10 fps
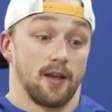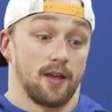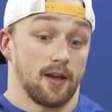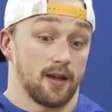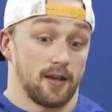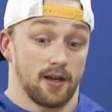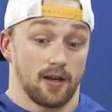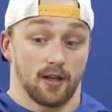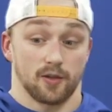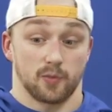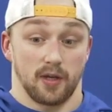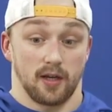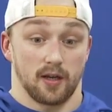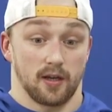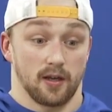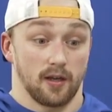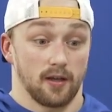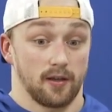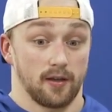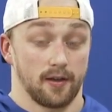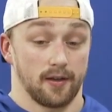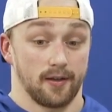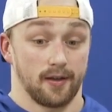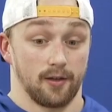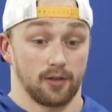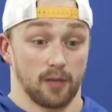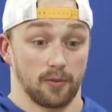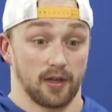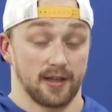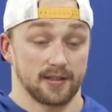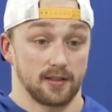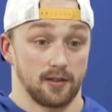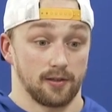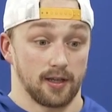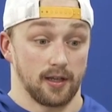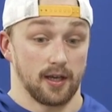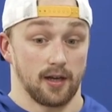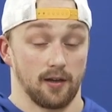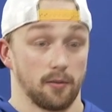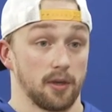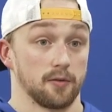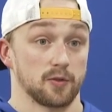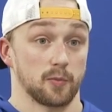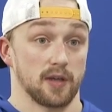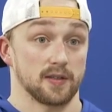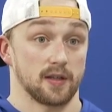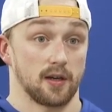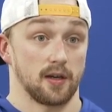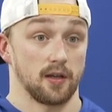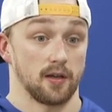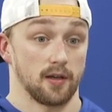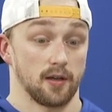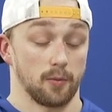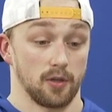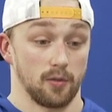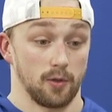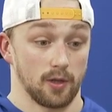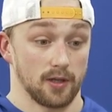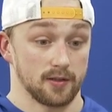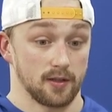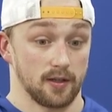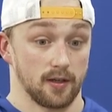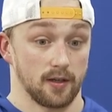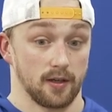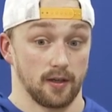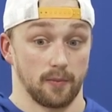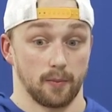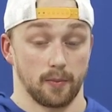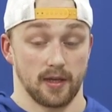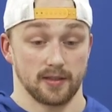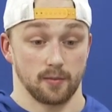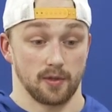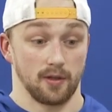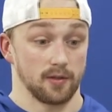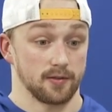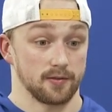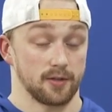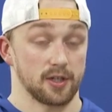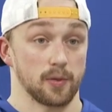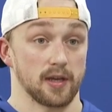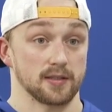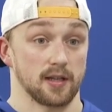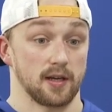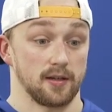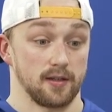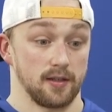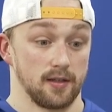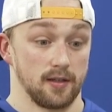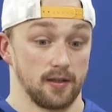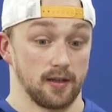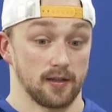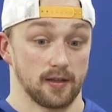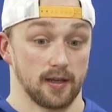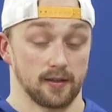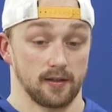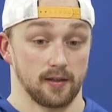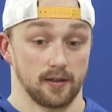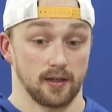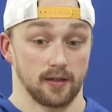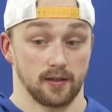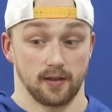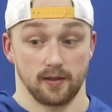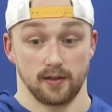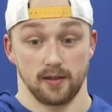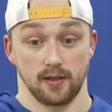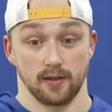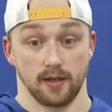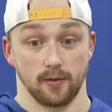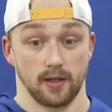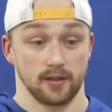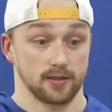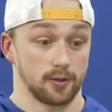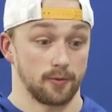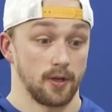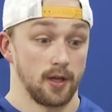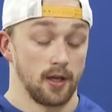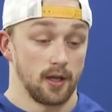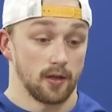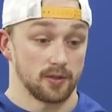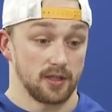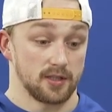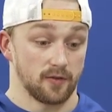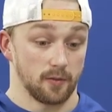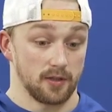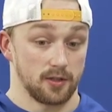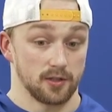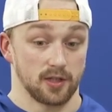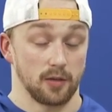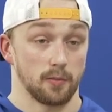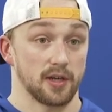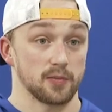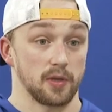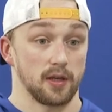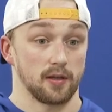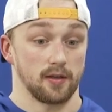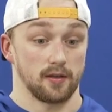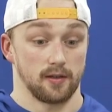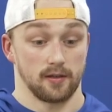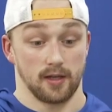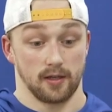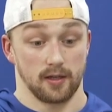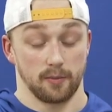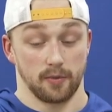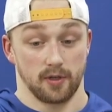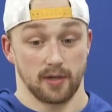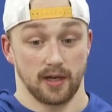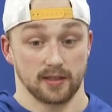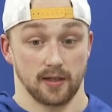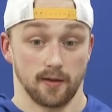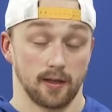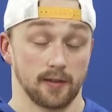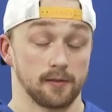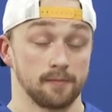He had a lot of speed, and I looked up the ice, and it looked like he had a little bit of space there up on the blue line. So I passed him a little stretch pass there, and he attacked the D right away. So it was easy for me to just keep my speed, and I ended up on the backside of the net.